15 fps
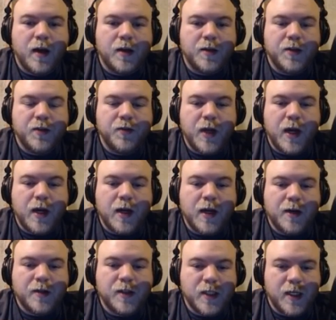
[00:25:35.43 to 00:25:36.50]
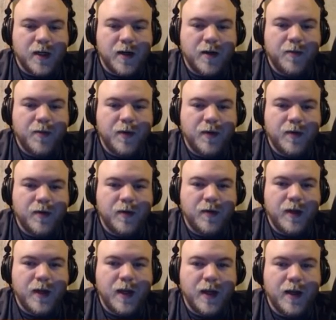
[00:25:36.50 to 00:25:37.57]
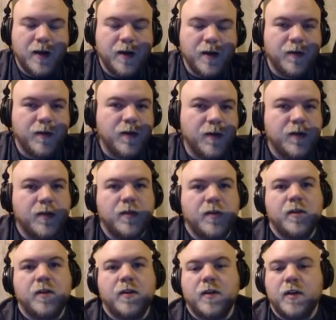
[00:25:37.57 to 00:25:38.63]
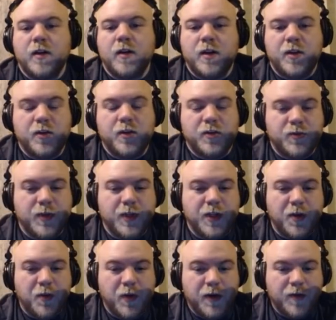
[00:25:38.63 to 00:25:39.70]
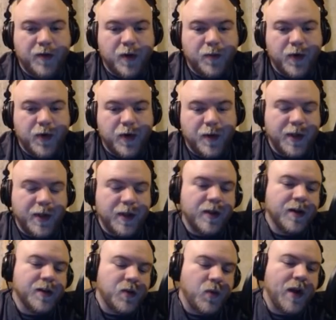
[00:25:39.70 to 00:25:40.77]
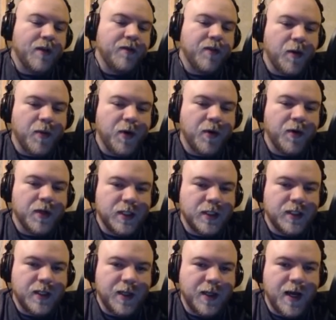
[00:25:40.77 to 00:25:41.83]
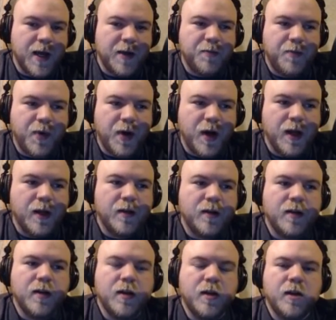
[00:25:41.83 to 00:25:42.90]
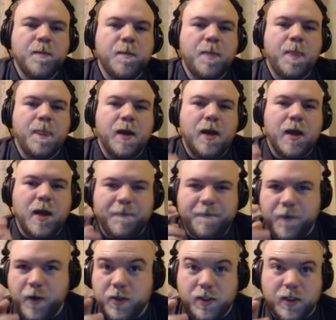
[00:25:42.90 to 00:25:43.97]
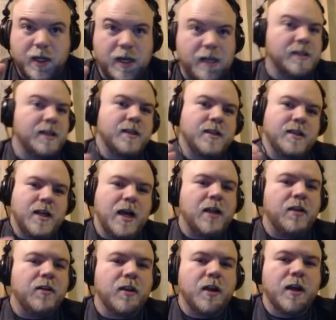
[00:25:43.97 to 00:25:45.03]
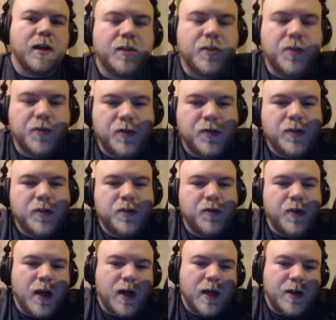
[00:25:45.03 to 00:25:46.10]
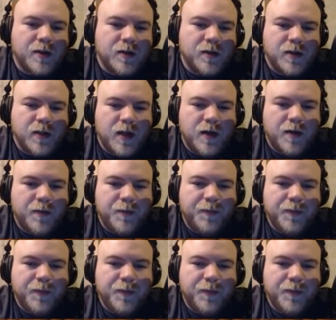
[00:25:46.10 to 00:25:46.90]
2 knockouts set up, and there's really no way for our opponent. I mean, there's a way for our opponent to see that, but at first glance, that does not look like two knockouts are set up.